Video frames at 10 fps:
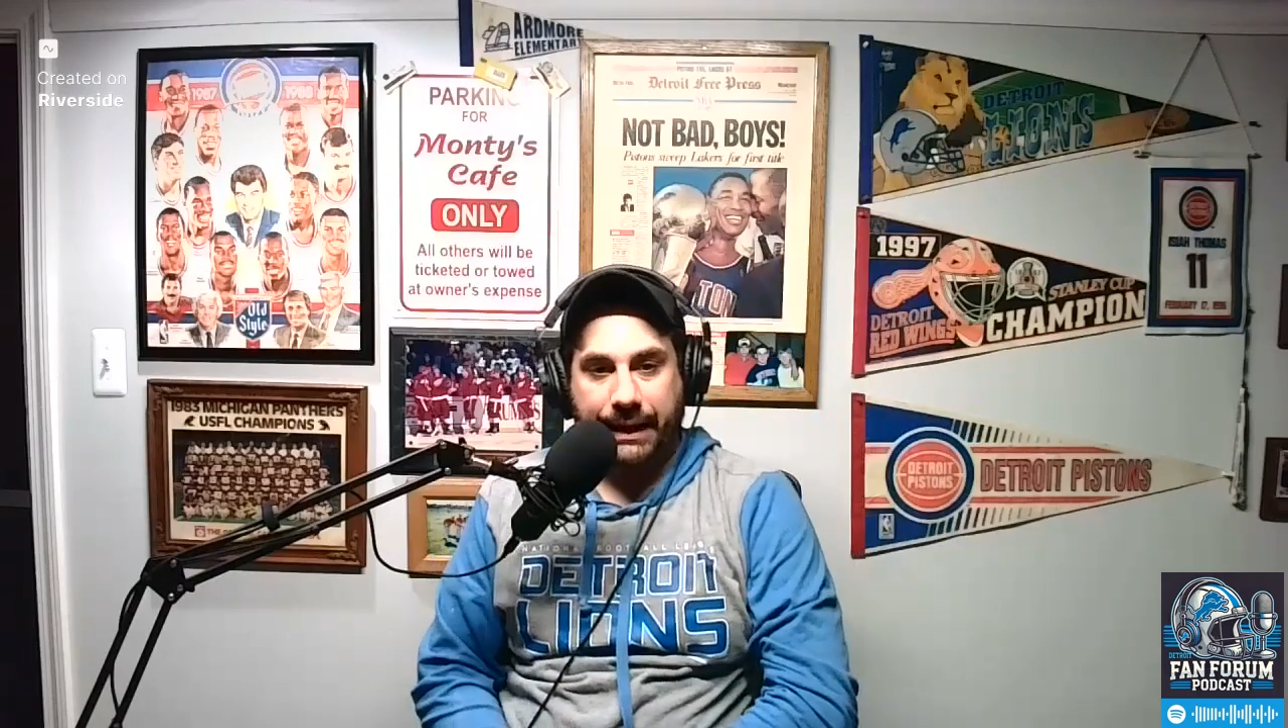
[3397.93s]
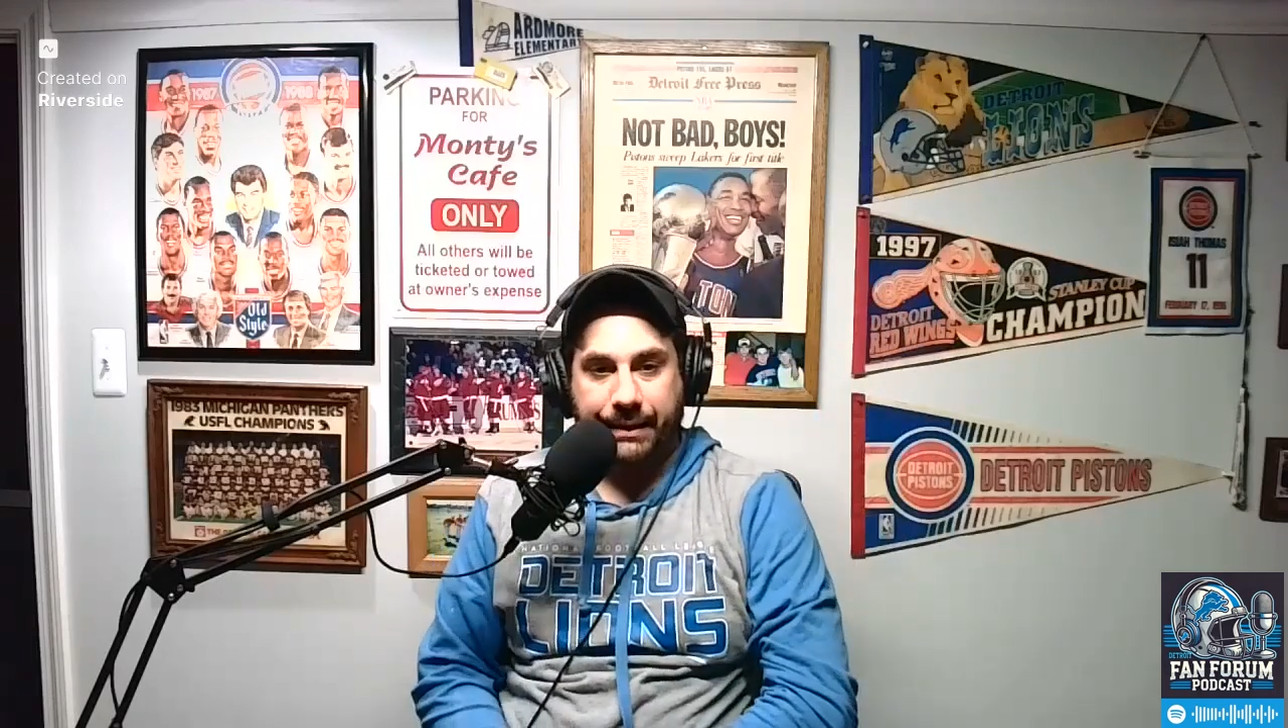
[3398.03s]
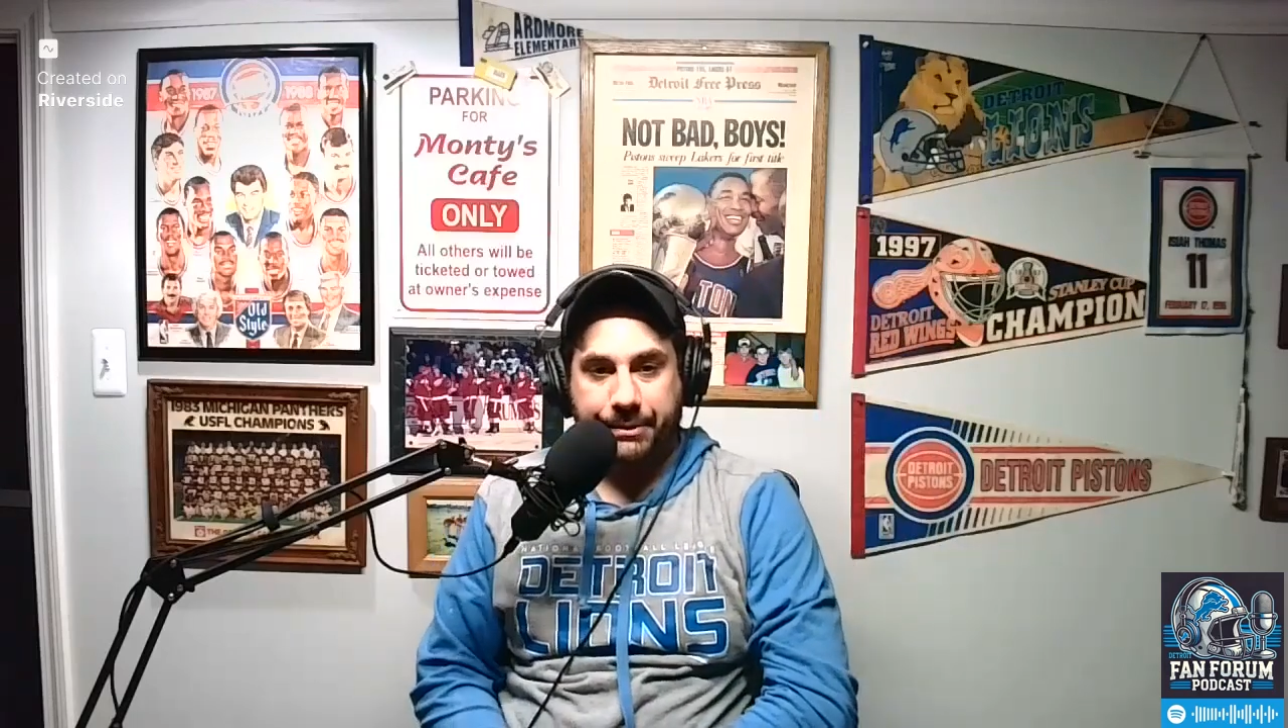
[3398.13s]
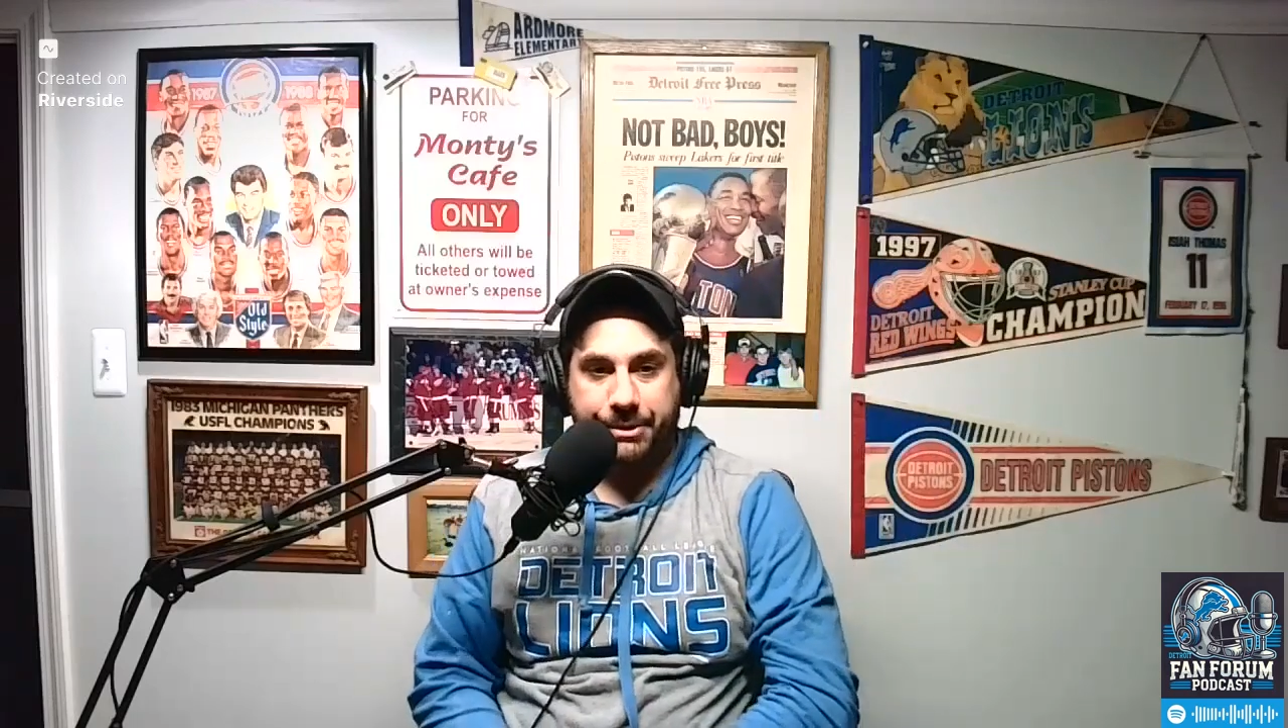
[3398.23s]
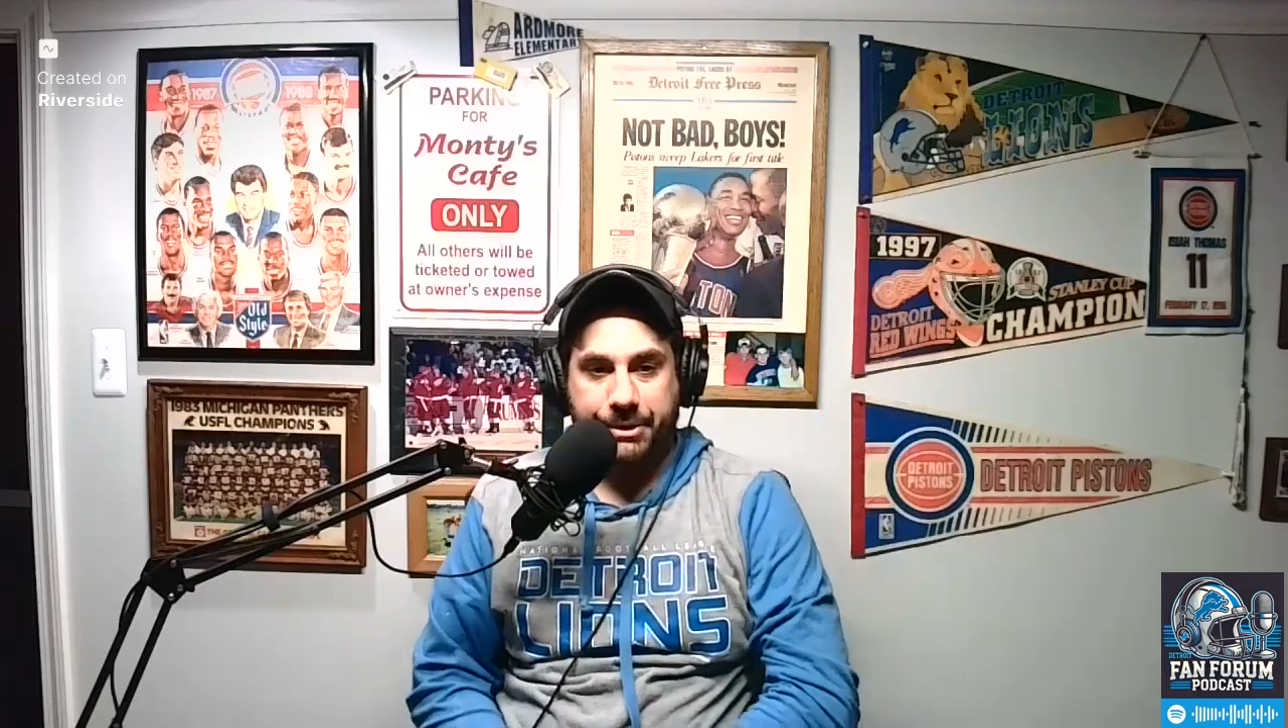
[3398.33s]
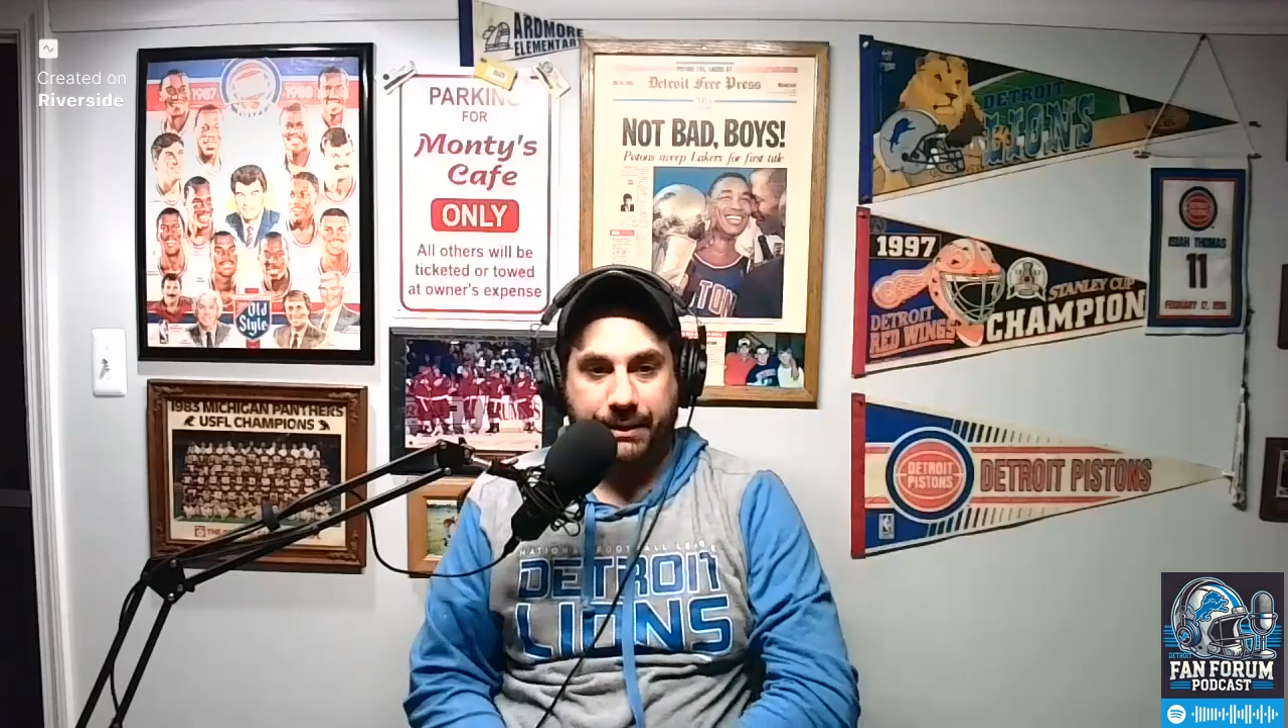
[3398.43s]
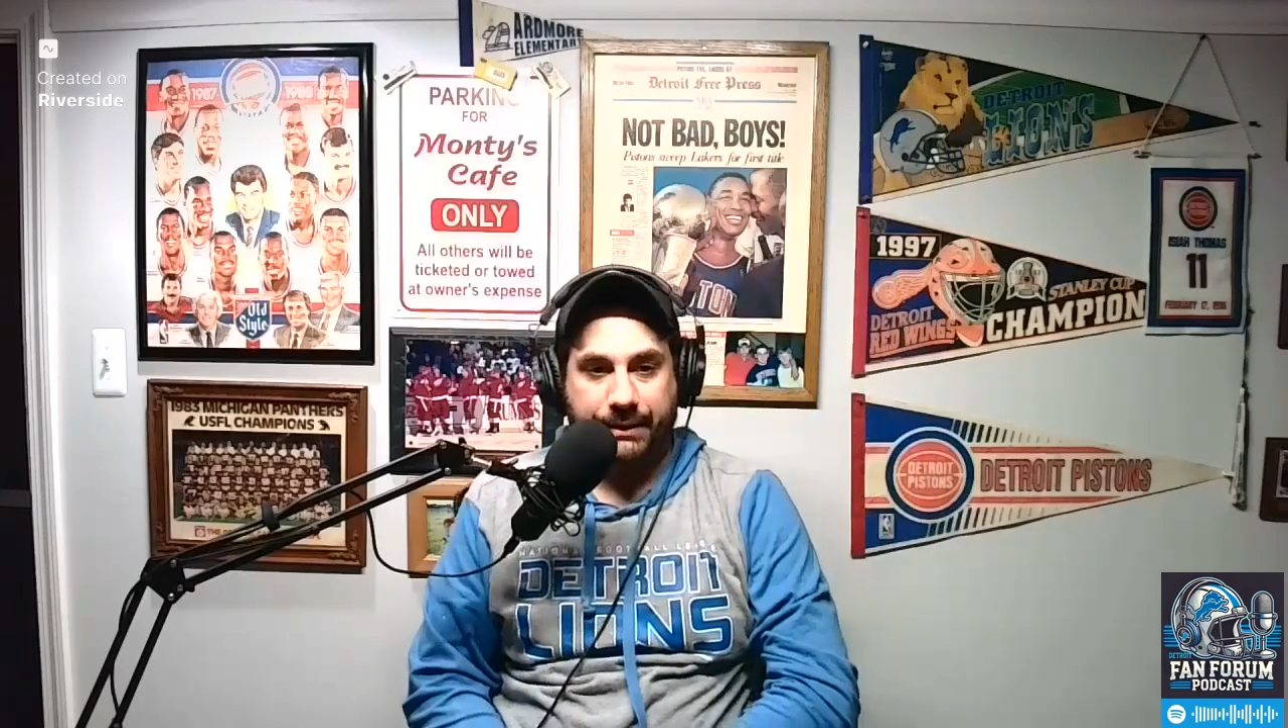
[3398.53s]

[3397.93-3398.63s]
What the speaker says: energy